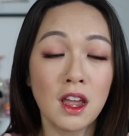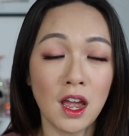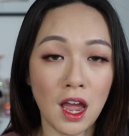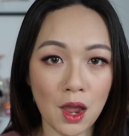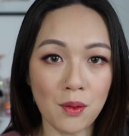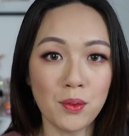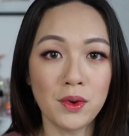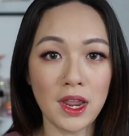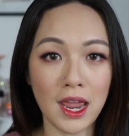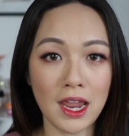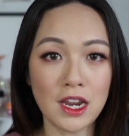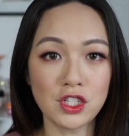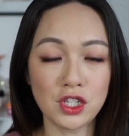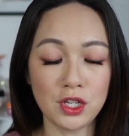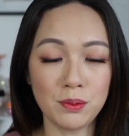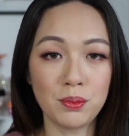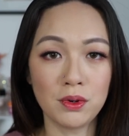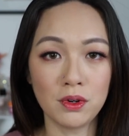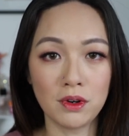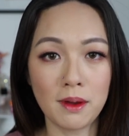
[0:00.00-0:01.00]
I would
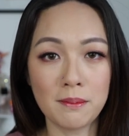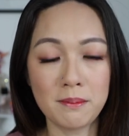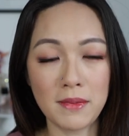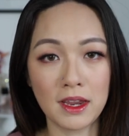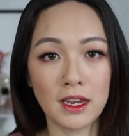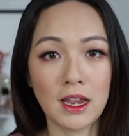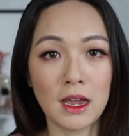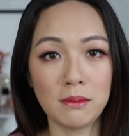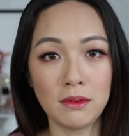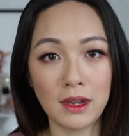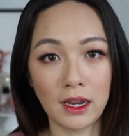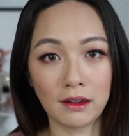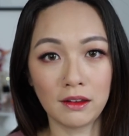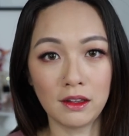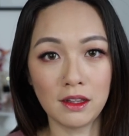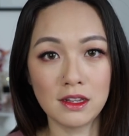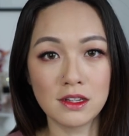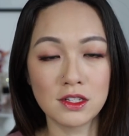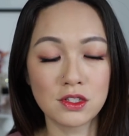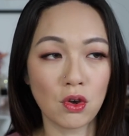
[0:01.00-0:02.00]
actually put on makeup like
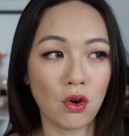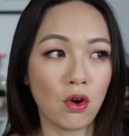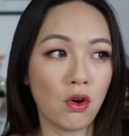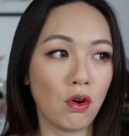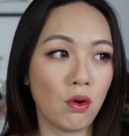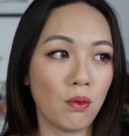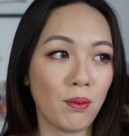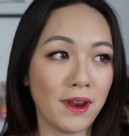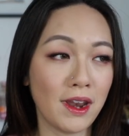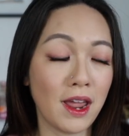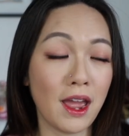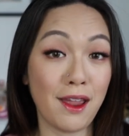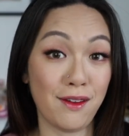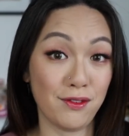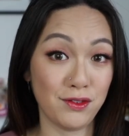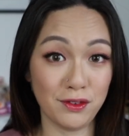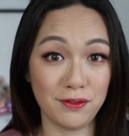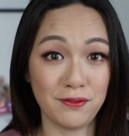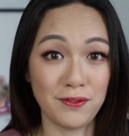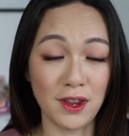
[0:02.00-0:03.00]
this or when I
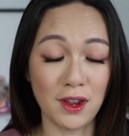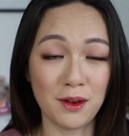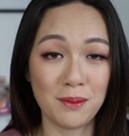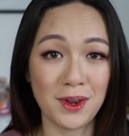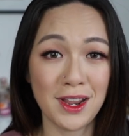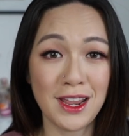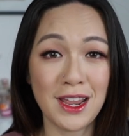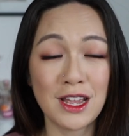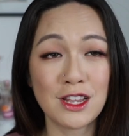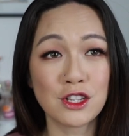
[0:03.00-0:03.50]
have to film.